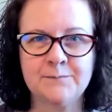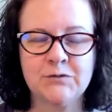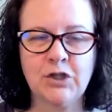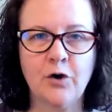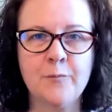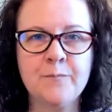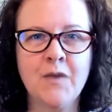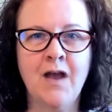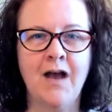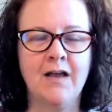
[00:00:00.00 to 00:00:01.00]
So
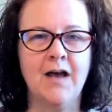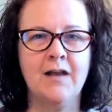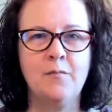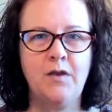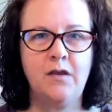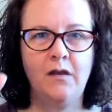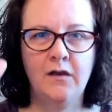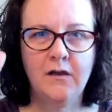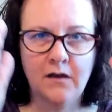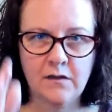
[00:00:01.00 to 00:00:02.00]
I got to
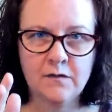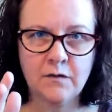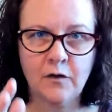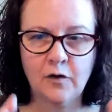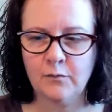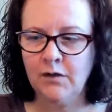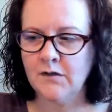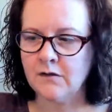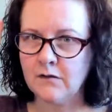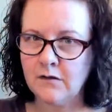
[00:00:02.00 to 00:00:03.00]
be in Zoom,
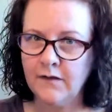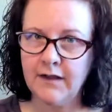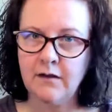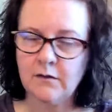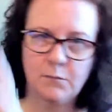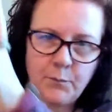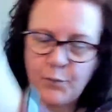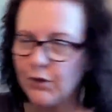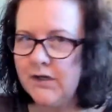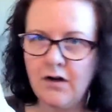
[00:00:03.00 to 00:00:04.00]
click,
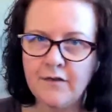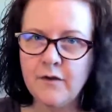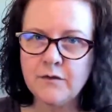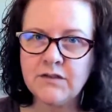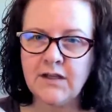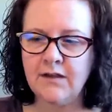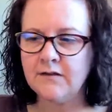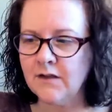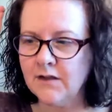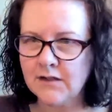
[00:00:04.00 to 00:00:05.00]
put in all those
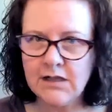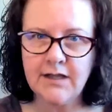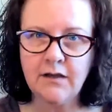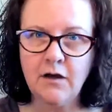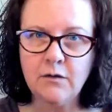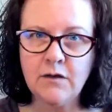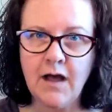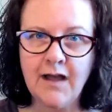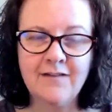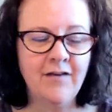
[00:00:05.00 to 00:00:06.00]
keys, click go
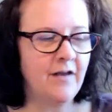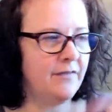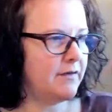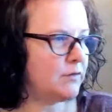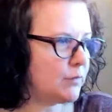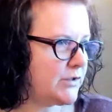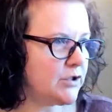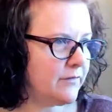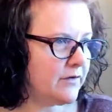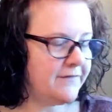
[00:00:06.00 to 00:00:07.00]
live, then switch
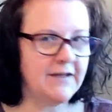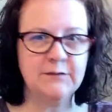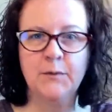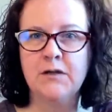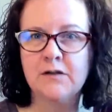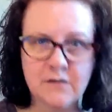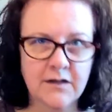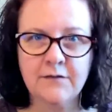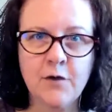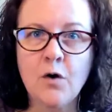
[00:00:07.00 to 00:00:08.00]
over to Facebook, click
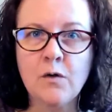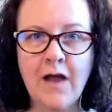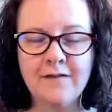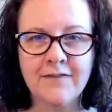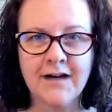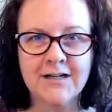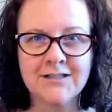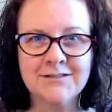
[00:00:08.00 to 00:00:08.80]
go live there.